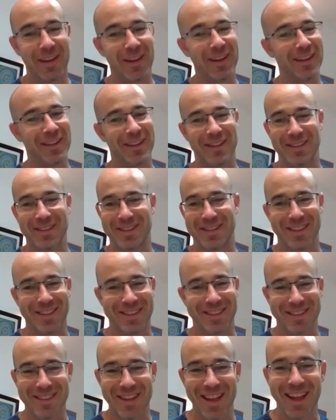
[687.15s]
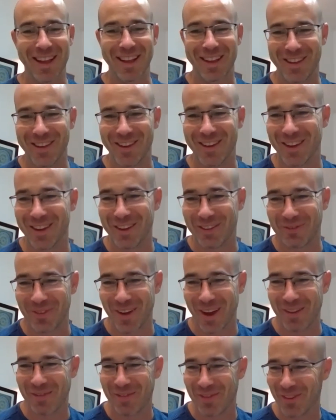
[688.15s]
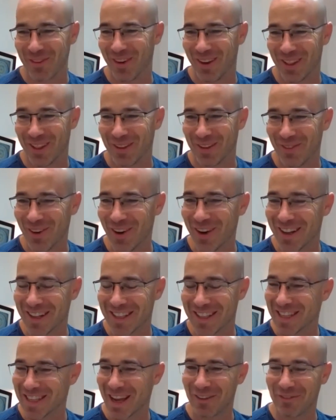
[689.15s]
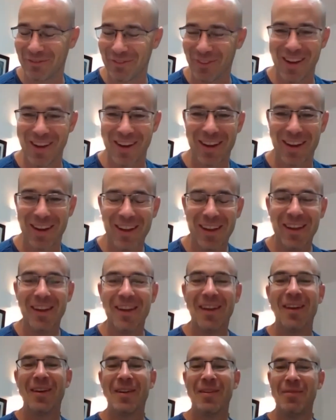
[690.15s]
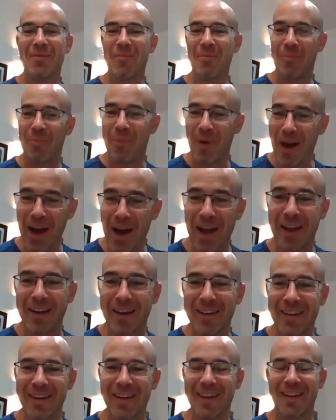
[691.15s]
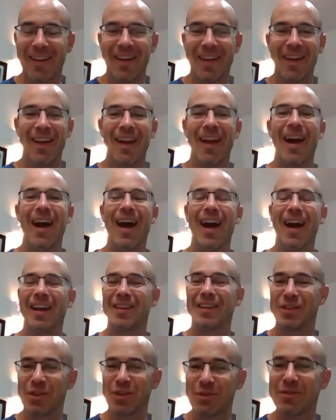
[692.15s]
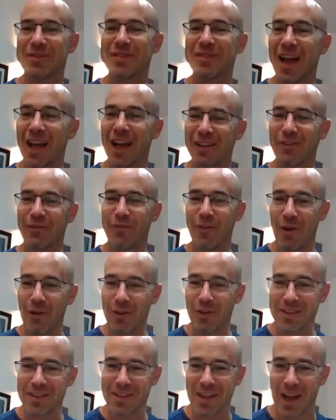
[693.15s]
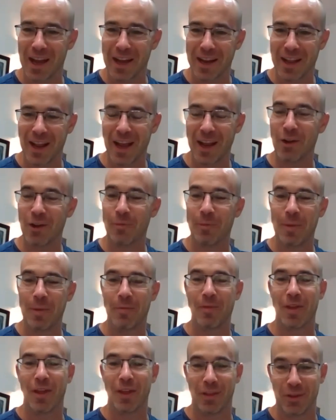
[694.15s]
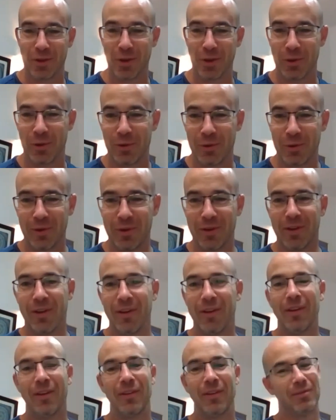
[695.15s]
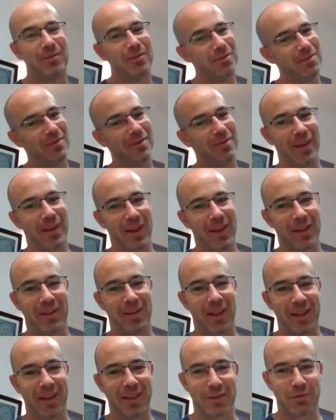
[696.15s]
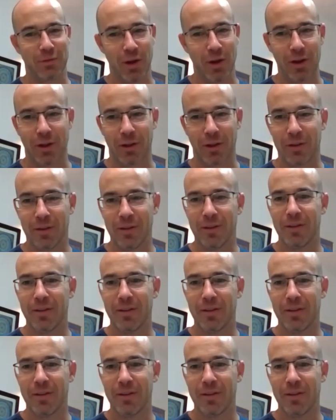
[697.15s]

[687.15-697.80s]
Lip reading: It's not good at 5:30 in the morning. It's not fun. But I choose not to focus on it. I know people that do, and they struggle.